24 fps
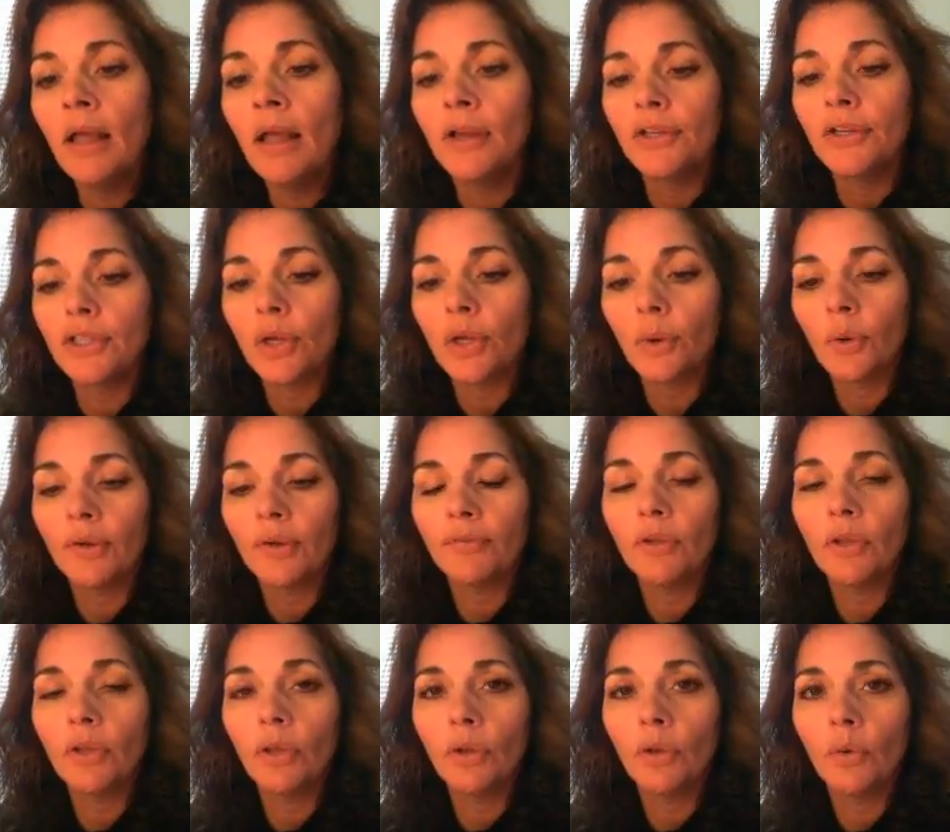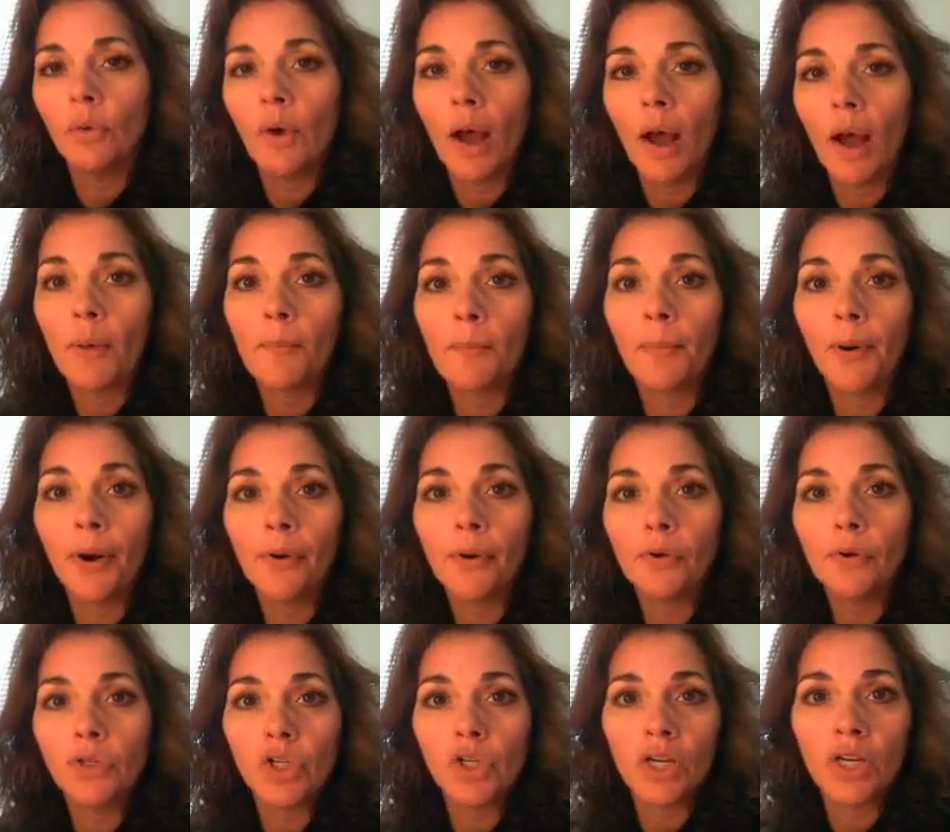So if you
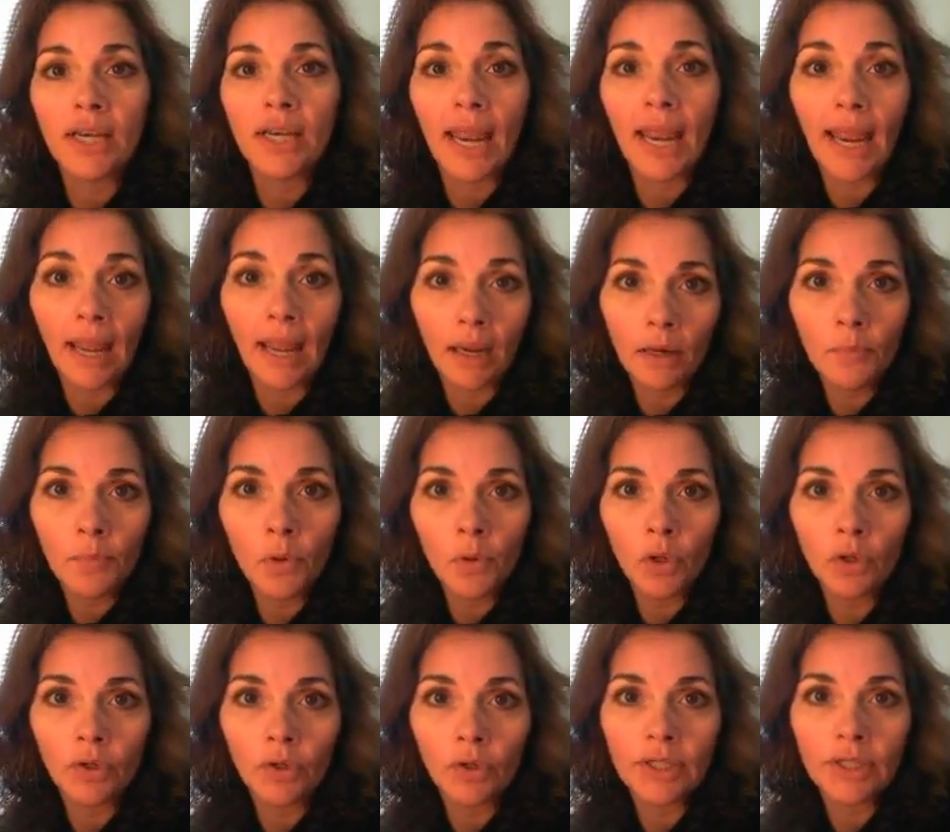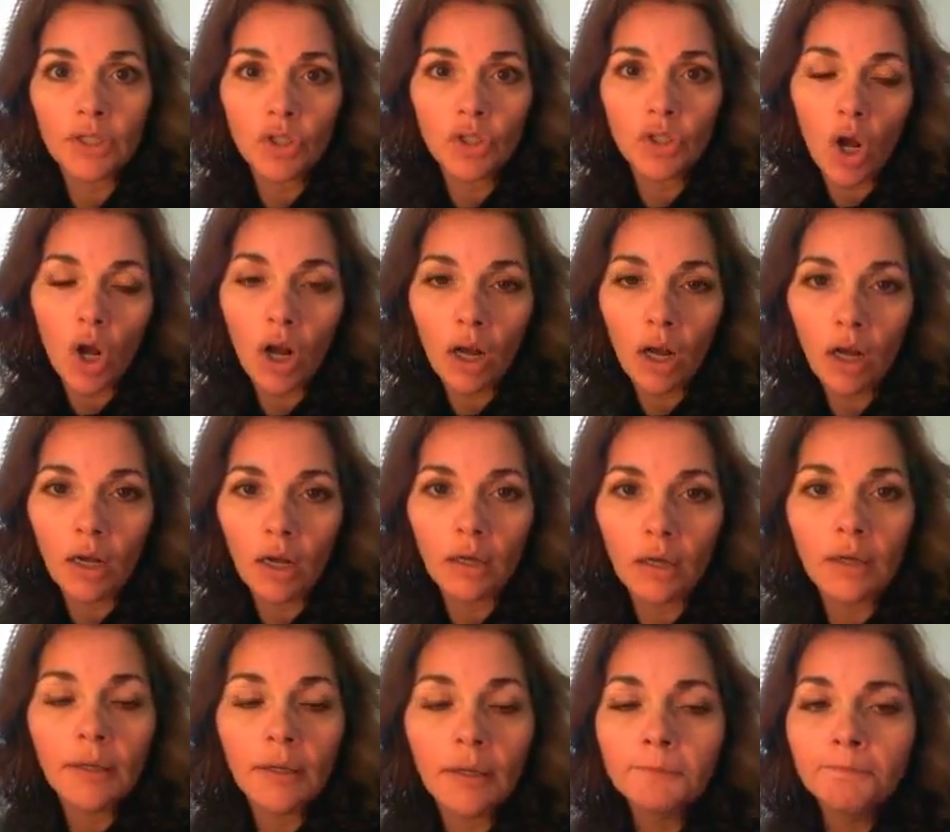approach an animal or a
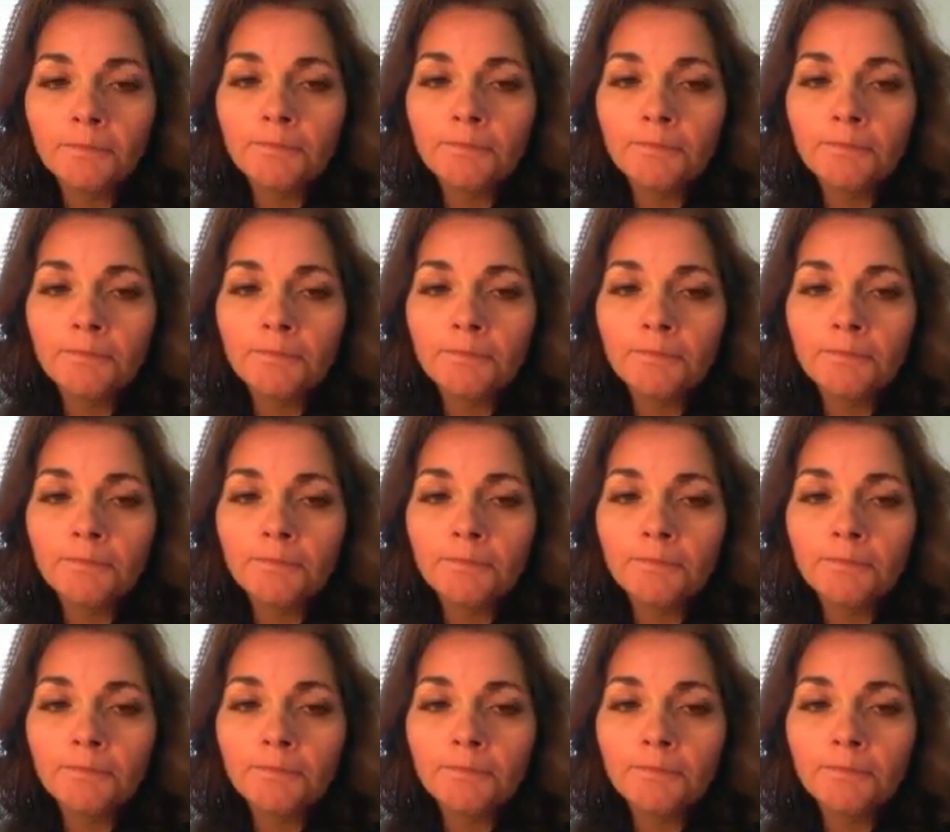dog,